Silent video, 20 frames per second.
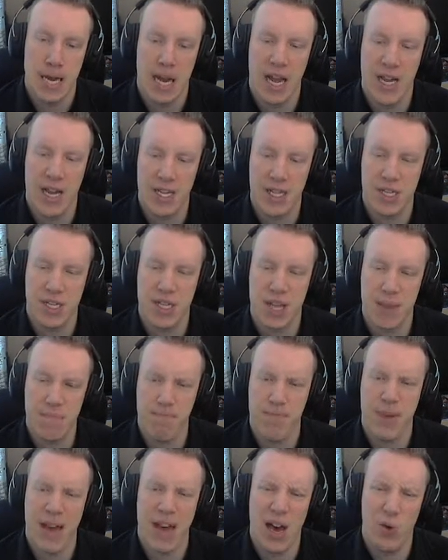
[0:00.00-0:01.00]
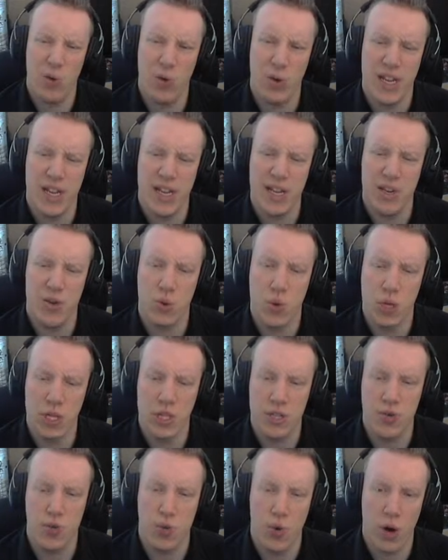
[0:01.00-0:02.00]
It's about
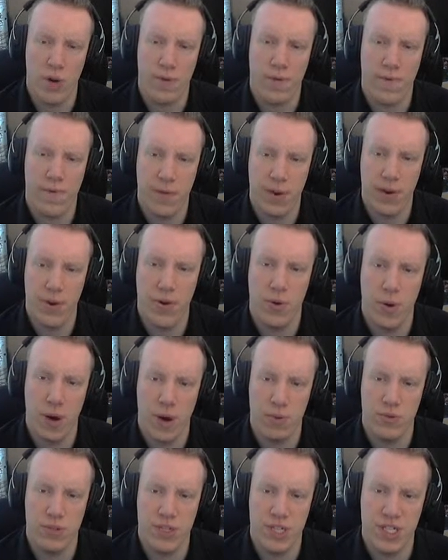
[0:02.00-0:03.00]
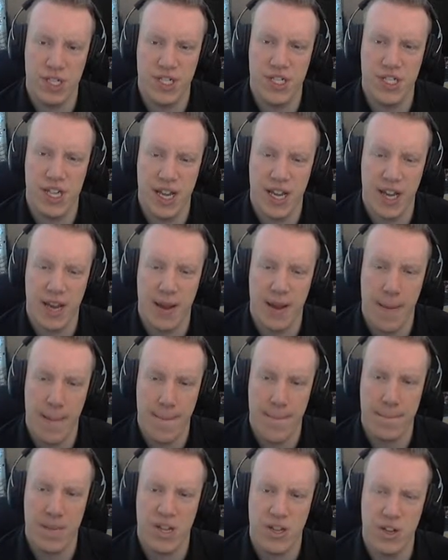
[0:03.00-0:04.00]
equal to Rock Throw, I would say.
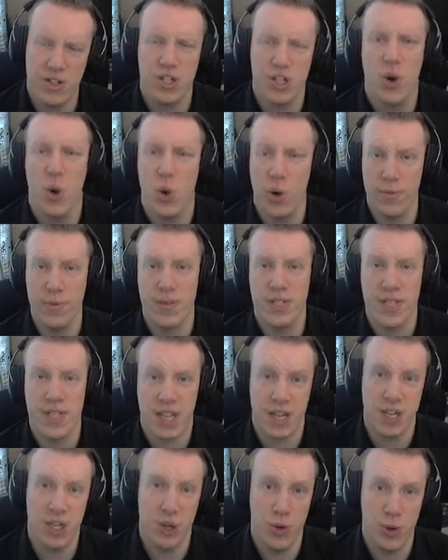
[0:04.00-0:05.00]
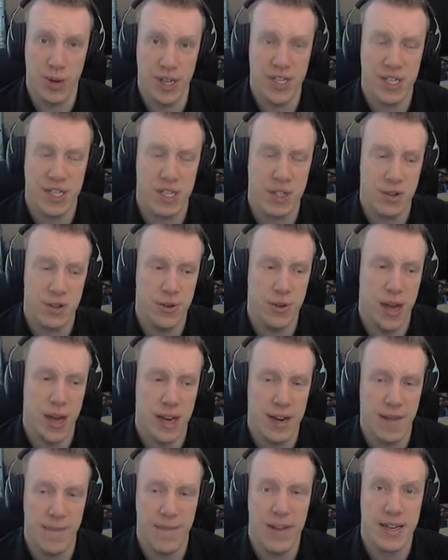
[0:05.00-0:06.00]
Because you always get 2 hits, so
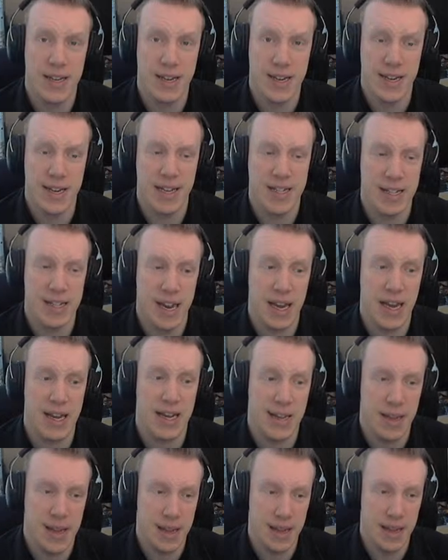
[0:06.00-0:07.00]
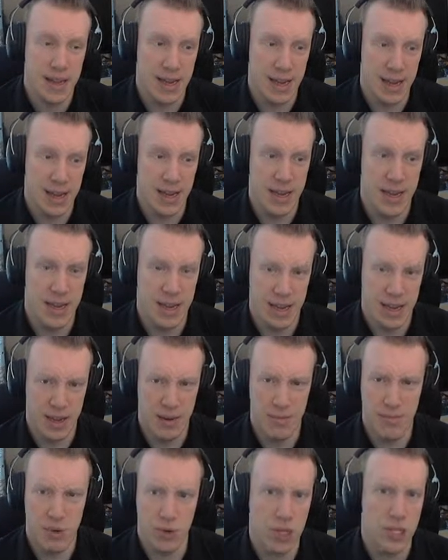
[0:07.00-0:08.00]
anything that is like
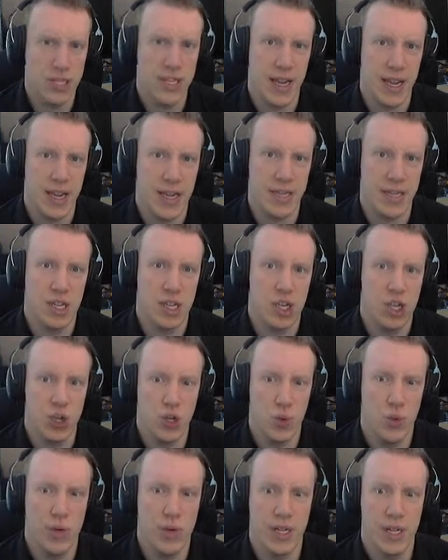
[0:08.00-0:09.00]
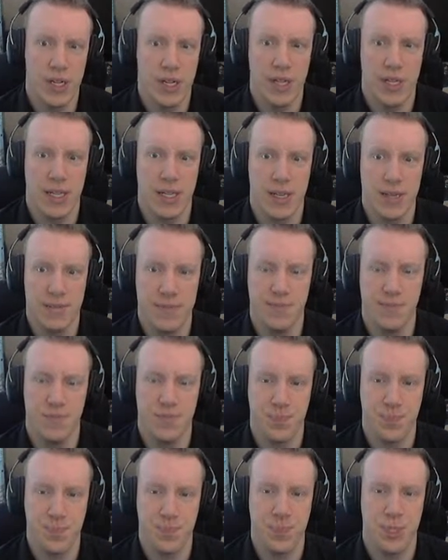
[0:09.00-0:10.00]
multi-hit, you will...
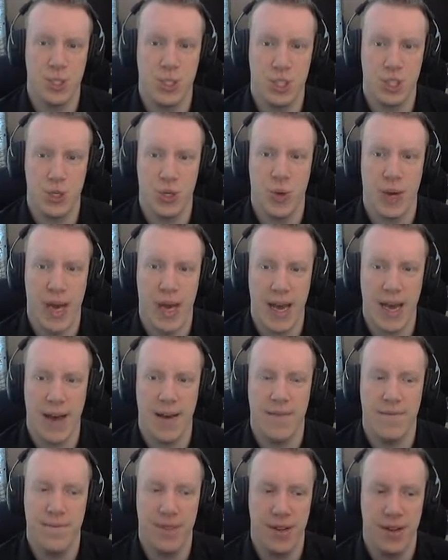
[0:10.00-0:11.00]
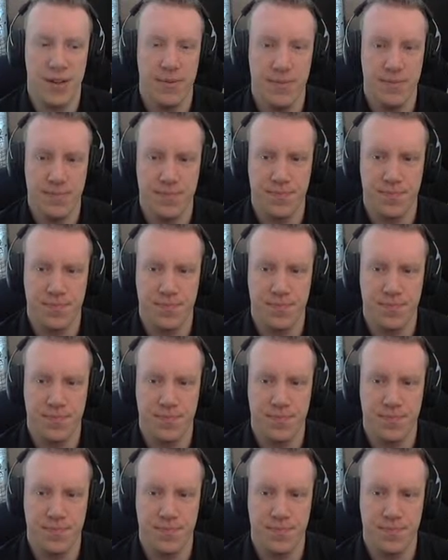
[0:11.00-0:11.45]
you do have... and